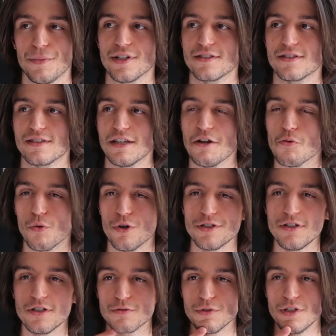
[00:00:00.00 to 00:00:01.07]
But there was
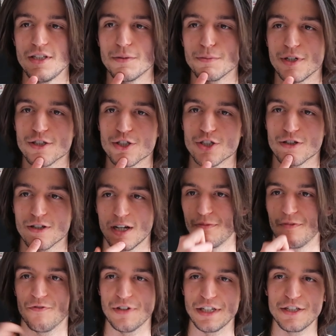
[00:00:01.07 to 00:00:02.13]
not really much
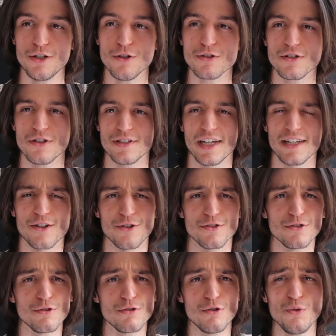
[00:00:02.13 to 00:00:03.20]
videos on that on
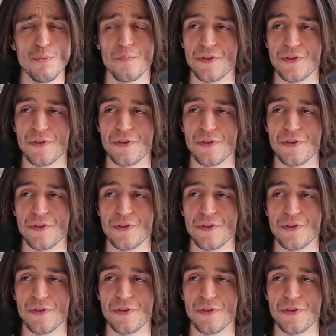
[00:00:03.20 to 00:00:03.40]
YouTube.